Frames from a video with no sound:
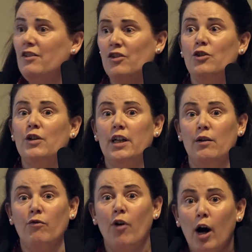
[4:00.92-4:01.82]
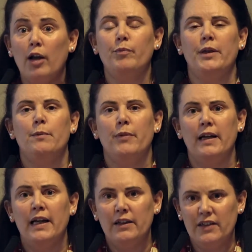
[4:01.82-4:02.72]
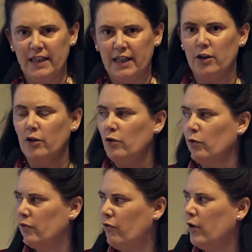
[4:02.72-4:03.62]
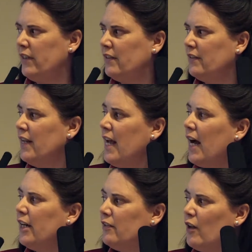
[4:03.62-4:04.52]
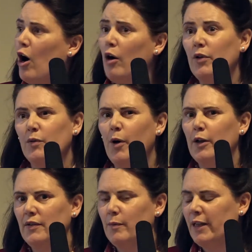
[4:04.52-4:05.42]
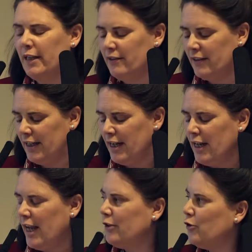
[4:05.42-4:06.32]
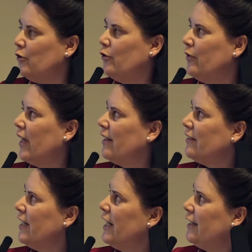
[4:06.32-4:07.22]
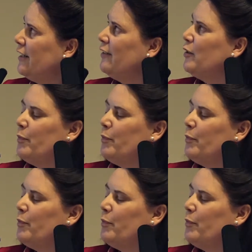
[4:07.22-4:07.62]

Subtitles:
to involve people to hear those voices, and it's our responsibility to do that. This is a